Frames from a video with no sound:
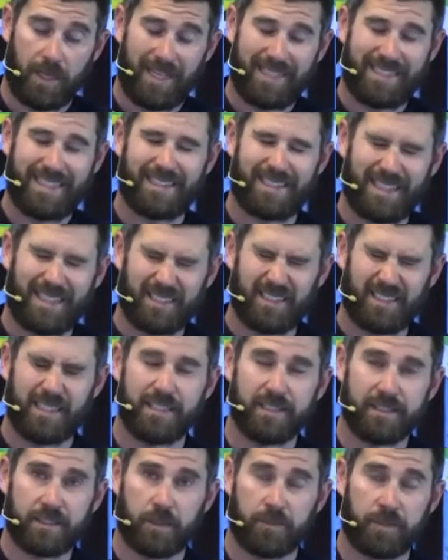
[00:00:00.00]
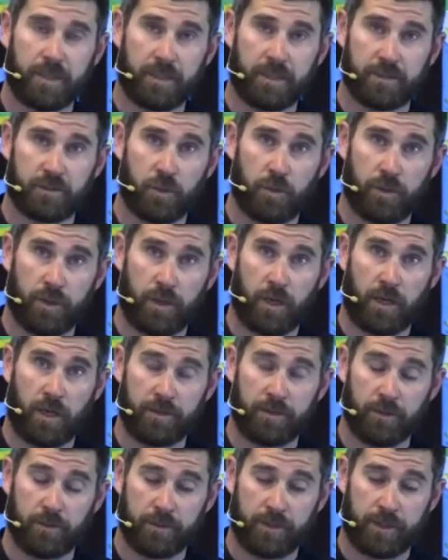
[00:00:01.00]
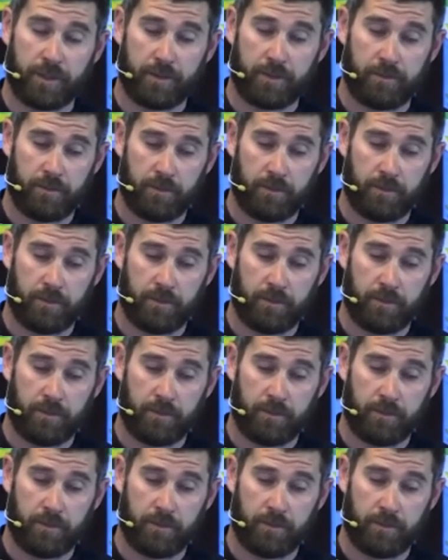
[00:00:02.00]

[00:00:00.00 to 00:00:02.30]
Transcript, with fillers: And yet they see something that's going on, don't they?